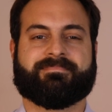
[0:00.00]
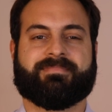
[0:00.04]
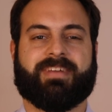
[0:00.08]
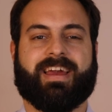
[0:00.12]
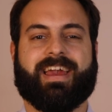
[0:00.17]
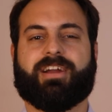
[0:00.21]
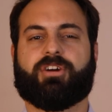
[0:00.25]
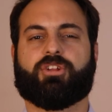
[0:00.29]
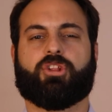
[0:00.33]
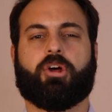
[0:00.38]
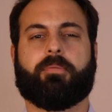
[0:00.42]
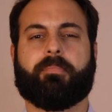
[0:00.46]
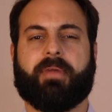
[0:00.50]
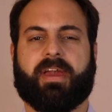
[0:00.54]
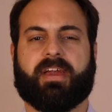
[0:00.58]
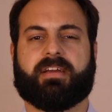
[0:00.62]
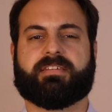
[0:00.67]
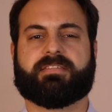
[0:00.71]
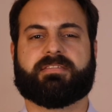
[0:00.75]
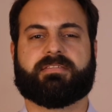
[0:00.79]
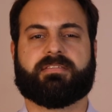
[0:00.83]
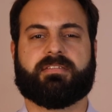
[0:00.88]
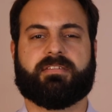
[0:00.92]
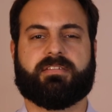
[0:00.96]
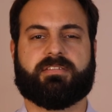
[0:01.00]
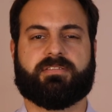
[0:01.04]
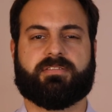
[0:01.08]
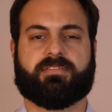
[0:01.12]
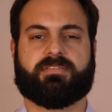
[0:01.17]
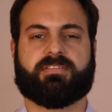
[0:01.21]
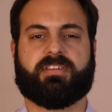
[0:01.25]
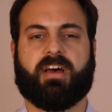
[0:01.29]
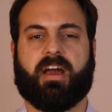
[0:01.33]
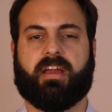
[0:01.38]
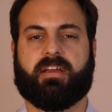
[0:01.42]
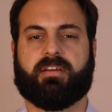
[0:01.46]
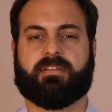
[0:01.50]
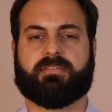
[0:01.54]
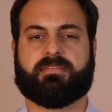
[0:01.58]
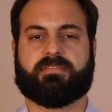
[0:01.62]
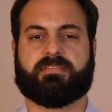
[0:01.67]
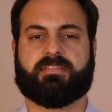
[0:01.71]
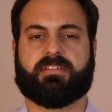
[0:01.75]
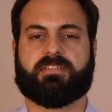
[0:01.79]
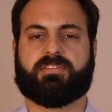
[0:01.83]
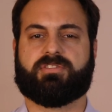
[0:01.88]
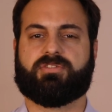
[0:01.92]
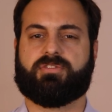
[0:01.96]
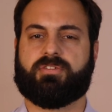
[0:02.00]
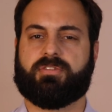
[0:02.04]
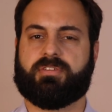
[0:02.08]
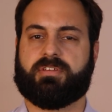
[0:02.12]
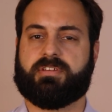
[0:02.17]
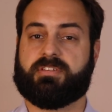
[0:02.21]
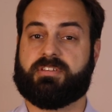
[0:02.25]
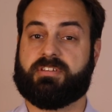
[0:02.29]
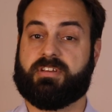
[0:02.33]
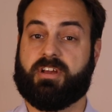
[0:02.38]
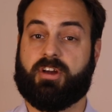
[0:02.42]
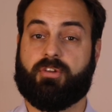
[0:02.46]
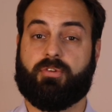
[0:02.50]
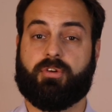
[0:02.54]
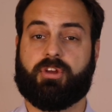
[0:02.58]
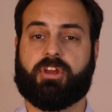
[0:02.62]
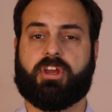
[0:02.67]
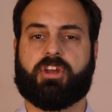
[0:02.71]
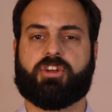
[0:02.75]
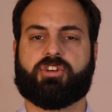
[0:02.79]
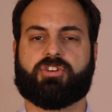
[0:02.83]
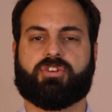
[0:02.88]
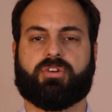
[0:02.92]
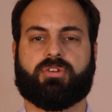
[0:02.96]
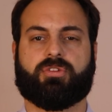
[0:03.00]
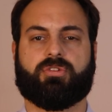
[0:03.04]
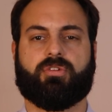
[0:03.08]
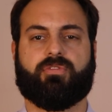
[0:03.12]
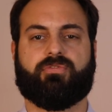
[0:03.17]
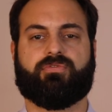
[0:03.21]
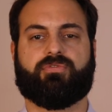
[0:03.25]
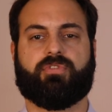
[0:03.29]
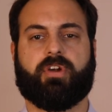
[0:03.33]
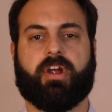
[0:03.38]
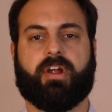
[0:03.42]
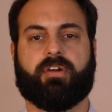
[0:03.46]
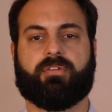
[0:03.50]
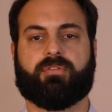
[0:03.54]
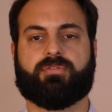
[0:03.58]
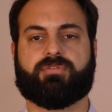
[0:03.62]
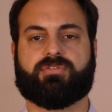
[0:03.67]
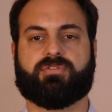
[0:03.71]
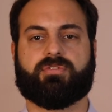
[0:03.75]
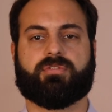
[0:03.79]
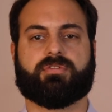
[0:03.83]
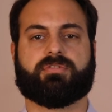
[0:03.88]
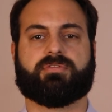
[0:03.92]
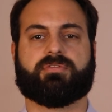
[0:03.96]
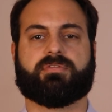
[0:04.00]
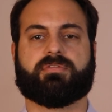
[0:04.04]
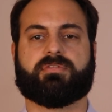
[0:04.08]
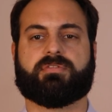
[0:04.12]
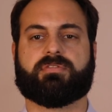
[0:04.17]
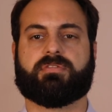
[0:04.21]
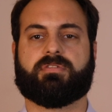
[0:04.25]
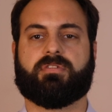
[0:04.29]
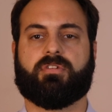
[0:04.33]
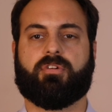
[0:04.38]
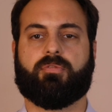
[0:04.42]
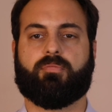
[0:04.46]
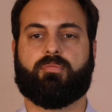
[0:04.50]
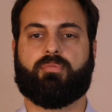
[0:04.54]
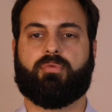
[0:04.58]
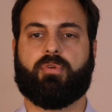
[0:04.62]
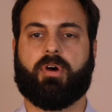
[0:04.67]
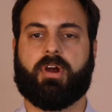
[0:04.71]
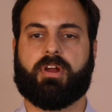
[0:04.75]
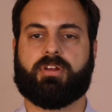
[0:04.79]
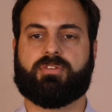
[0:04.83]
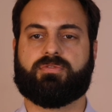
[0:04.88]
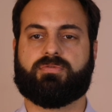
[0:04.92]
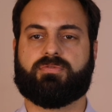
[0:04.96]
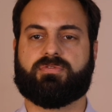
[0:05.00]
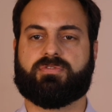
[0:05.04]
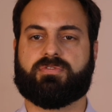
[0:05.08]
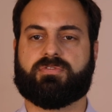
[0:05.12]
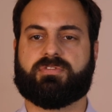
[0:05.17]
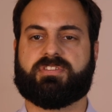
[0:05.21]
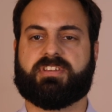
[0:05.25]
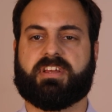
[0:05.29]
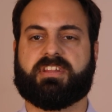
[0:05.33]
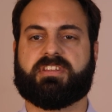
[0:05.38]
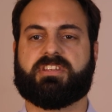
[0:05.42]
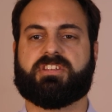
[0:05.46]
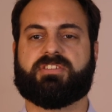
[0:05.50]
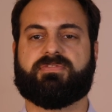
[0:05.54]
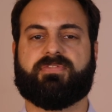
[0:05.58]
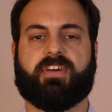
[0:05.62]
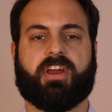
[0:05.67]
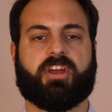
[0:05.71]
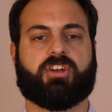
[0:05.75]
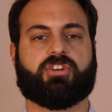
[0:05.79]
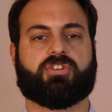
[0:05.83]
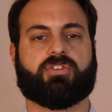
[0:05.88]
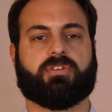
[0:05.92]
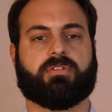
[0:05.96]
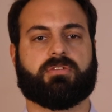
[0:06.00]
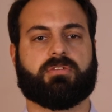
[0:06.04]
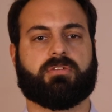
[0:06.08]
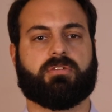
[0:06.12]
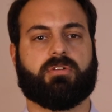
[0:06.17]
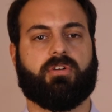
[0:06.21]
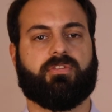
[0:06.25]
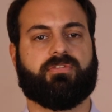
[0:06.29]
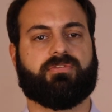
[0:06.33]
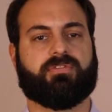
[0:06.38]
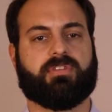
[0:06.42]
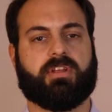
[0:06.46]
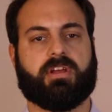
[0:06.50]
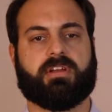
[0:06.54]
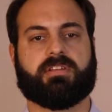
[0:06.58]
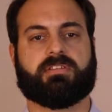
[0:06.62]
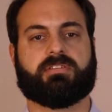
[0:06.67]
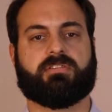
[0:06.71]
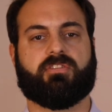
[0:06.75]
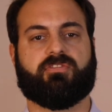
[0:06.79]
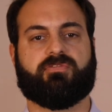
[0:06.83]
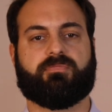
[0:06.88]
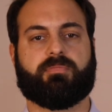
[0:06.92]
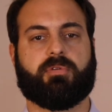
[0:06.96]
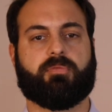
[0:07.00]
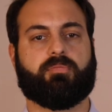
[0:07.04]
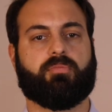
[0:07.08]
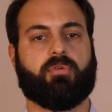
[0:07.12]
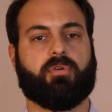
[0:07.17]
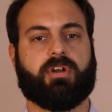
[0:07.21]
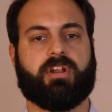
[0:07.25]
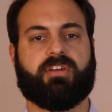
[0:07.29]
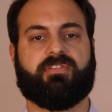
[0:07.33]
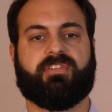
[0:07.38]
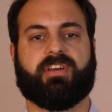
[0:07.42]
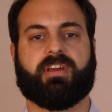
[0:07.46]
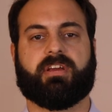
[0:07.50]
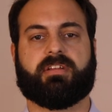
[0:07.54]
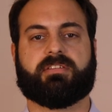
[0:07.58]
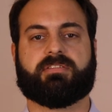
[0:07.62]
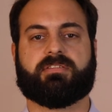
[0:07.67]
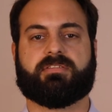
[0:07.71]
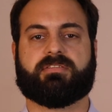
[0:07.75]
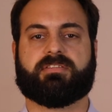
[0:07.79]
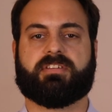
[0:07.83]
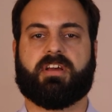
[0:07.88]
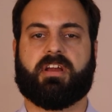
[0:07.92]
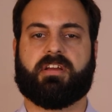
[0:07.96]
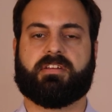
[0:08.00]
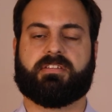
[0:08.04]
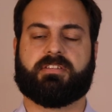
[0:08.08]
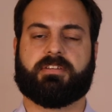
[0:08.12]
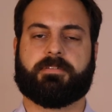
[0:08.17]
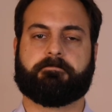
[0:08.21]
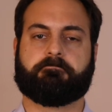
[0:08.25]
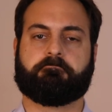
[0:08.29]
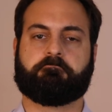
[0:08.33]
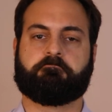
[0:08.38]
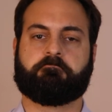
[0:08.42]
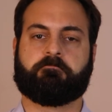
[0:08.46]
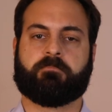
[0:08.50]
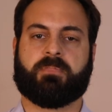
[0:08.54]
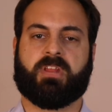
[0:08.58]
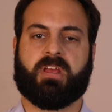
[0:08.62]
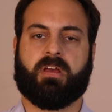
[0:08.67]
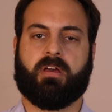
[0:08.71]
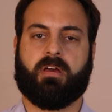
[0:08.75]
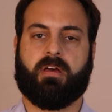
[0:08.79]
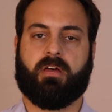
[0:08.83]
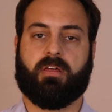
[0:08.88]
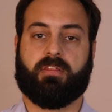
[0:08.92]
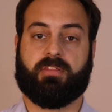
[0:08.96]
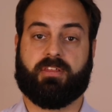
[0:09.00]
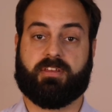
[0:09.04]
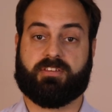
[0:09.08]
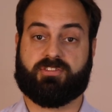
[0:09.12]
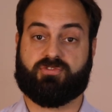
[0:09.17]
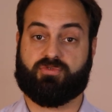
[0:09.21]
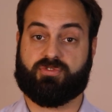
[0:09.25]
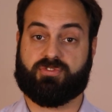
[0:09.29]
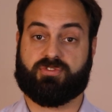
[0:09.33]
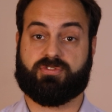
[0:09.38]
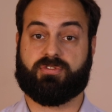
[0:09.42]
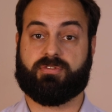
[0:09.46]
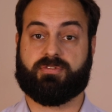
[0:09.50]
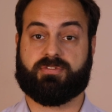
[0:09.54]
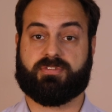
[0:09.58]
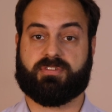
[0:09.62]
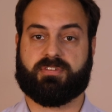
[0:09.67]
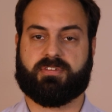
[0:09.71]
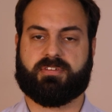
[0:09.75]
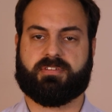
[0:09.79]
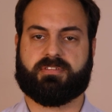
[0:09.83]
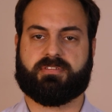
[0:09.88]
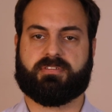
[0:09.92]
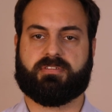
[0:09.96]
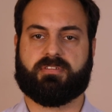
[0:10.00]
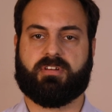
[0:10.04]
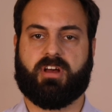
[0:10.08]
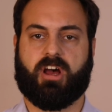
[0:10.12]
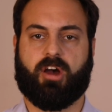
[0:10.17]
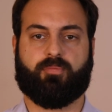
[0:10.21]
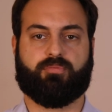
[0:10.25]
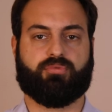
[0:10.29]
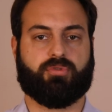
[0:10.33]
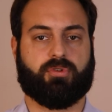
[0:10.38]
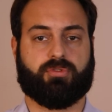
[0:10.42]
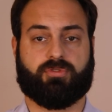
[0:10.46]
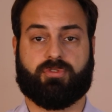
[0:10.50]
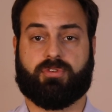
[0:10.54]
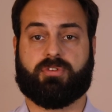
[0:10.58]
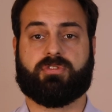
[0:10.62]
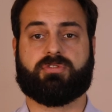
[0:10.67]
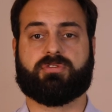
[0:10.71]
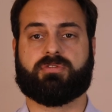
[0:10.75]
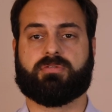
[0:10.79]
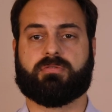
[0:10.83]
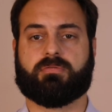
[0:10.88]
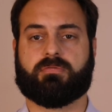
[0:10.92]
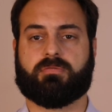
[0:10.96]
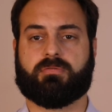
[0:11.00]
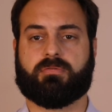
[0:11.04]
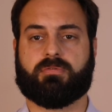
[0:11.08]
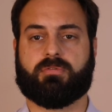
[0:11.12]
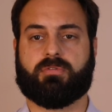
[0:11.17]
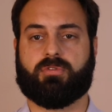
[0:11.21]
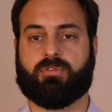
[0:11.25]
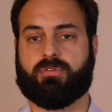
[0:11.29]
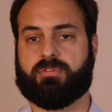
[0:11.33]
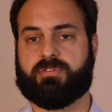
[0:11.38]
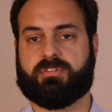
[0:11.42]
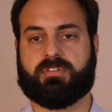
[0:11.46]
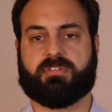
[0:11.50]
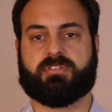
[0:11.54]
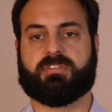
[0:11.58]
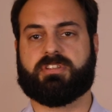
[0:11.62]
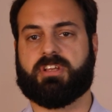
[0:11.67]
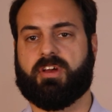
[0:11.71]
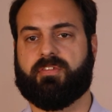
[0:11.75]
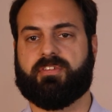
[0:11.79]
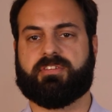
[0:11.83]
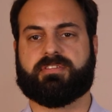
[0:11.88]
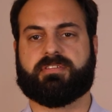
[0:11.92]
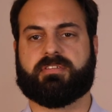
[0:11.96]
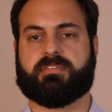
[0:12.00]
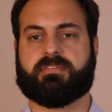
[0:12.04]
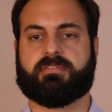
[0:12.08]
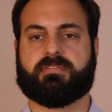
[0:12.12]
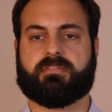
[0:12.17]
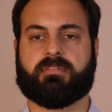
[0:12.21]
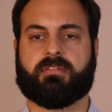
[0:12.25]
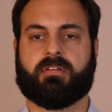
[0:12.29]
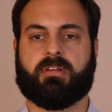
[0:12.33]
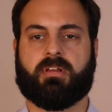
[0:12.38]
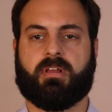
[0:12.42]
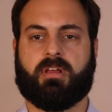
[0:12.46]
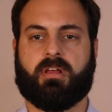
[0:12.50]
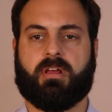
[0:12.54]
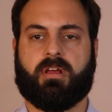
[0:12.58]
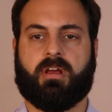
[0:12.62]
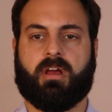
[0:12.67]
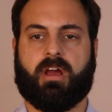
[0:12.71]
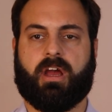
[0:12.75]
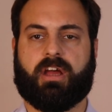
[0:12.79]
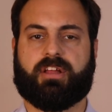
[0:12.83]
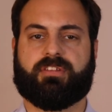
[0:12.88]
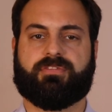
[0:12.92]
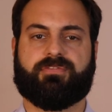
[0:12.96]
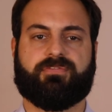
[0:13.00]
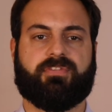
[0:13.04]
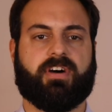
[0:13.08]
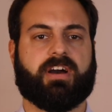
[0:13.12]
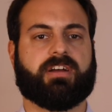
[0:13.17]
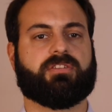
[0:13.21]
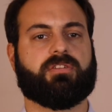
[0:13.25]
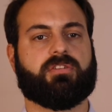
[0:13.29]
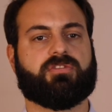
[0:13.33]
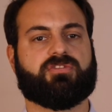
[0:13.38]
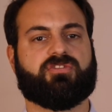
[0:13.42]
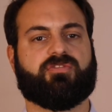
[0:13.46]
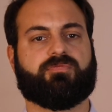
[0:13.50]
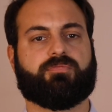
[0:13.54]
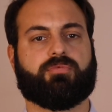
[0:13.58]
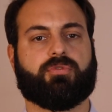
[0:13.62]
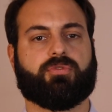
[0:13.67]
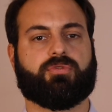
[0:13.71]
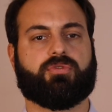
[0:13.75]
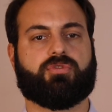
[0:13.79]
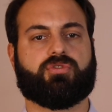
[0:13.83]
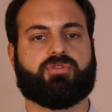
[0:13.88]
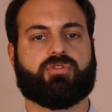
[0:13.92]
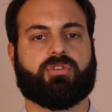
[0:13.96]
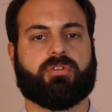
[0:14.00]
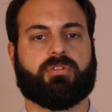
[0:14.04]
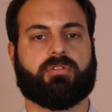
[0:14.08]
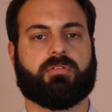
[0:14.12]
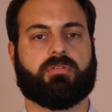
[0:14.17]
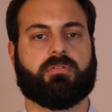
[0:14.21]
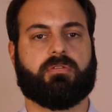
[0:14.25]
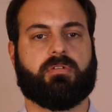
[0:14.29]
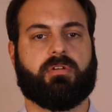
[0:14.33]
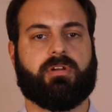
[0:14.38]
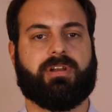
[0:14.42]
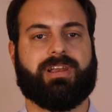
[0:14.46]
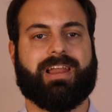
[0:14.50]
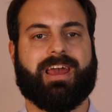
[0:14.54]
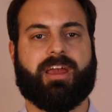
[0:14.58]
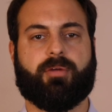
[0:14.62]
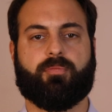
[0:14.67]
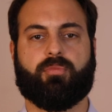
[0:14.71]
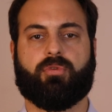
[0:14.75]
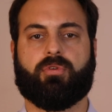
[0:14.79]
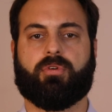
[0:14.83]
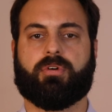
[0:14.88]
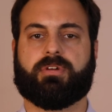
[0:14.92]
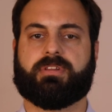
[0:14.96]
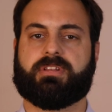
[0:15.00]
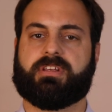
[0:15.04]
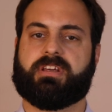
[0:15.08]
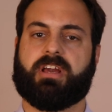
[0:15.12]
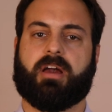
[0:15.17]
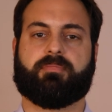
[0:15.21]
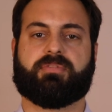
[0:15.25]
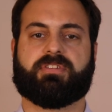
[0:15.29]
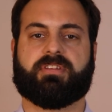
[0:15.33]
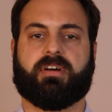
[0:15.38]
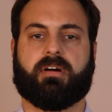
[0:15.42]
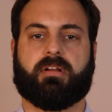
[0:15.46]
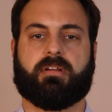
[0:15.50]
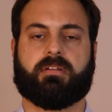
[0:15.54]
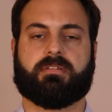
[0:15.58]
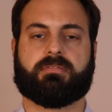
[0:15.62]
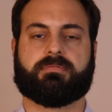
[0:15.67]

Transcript: Economics is a science that studies the allocation of rare resources employed to the satisfaction of needs of people living in society. These resources are products, goods and services, and factors of production, labor and capital.